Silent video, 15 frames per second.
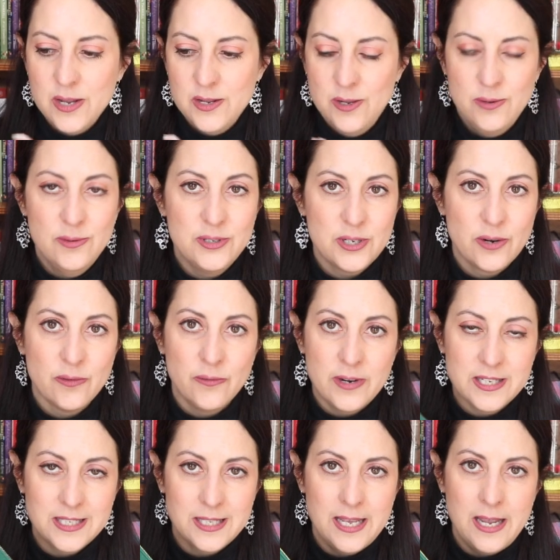use a
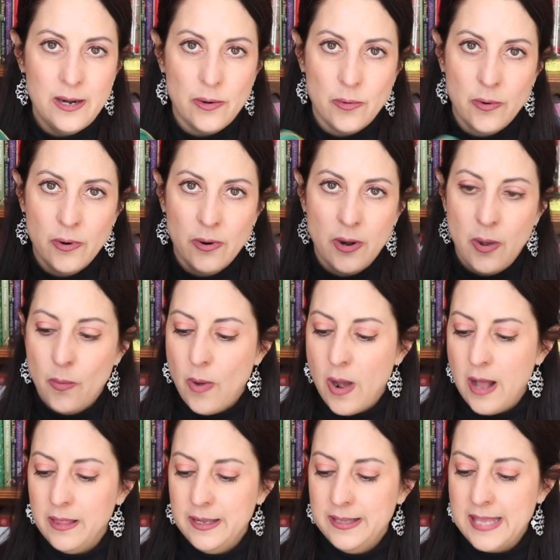wristlet or a
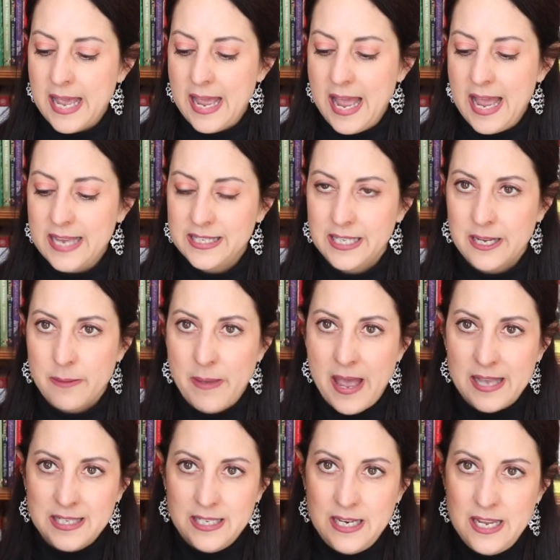wallet that has the
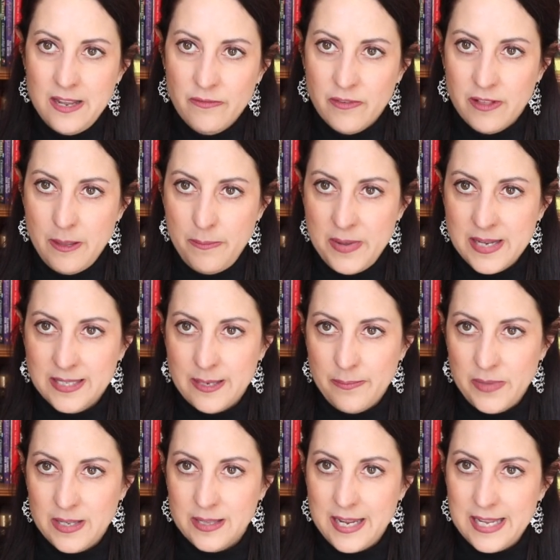capacity of clipping
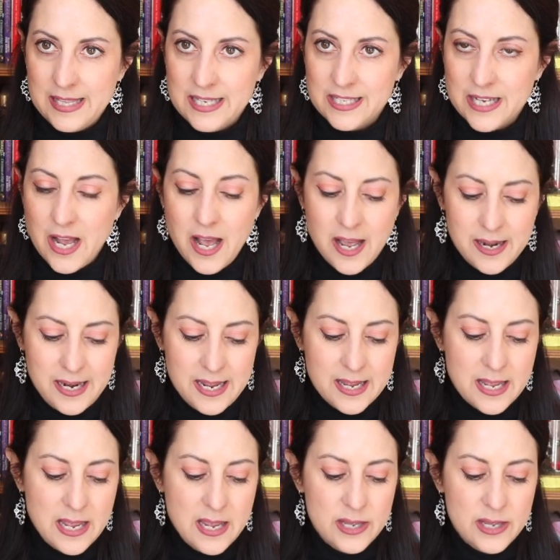something like this on it,